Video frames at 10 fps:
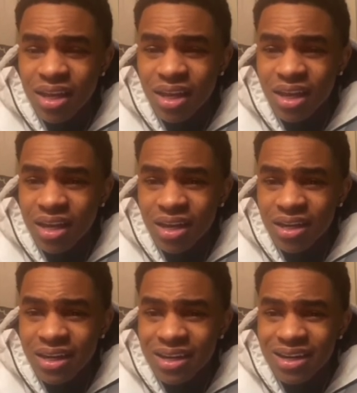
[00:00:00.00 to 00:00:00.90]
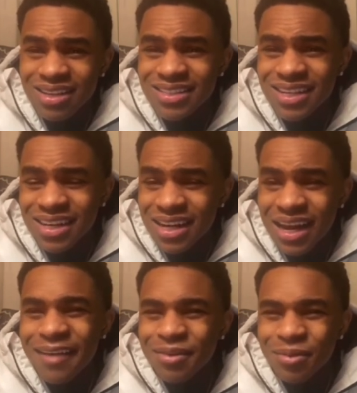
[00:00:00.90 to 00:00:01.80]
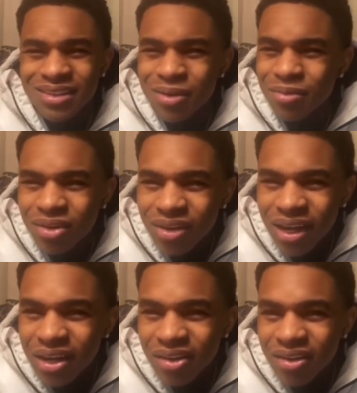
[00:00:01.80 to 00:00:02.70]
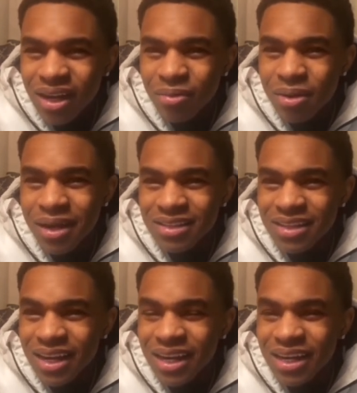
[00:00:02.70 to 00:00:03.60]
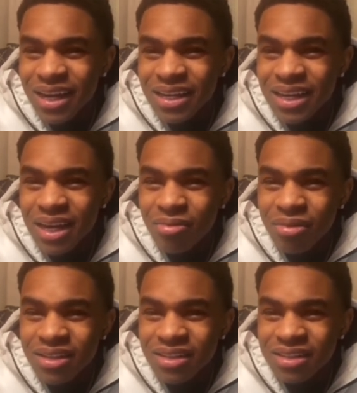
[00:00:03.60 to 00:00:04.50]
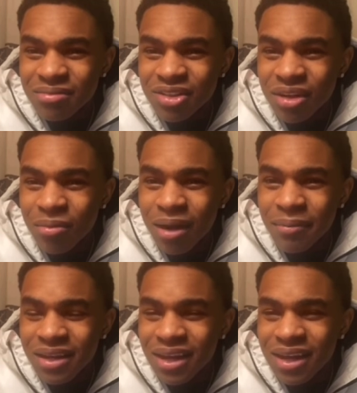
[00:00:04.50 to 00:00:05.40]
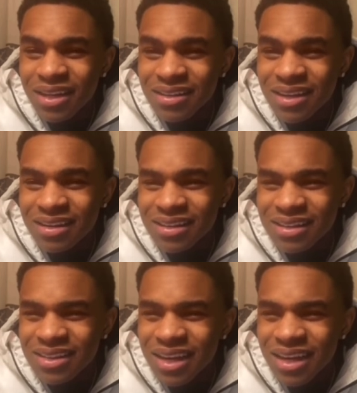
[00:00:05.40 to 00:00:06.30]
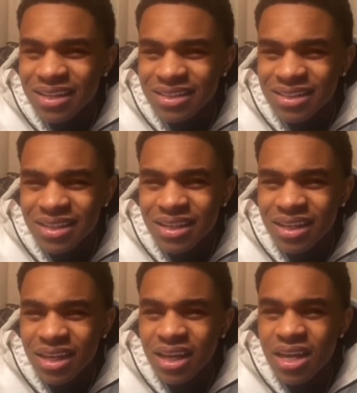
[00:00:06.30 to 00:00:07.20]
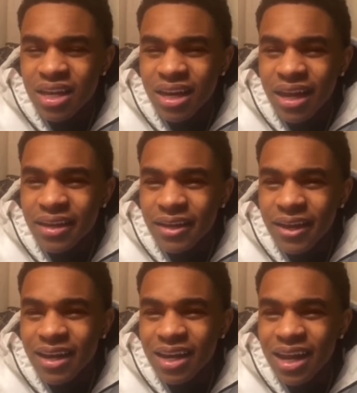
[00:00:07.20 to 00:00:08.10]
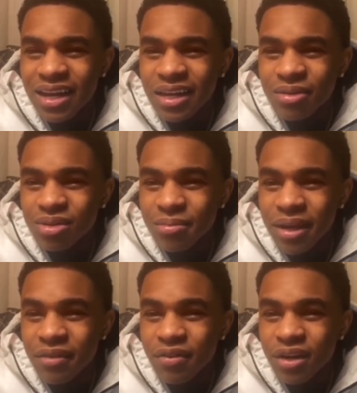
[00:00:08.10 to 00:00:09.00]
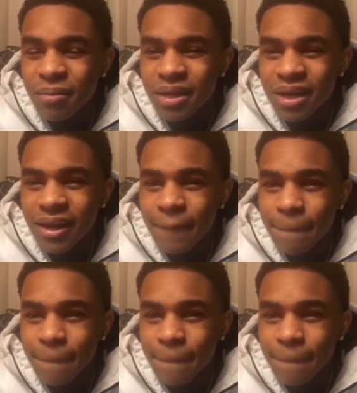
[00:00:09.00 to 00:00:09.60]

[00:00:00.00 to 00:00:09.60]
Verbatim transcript: And they did that shit. And then afterwards, they went on the internet with my chain. Like, yeah, we just jumped YBN and snatched his chain and shit. Like, and a lot of niggas was making fun of me, like,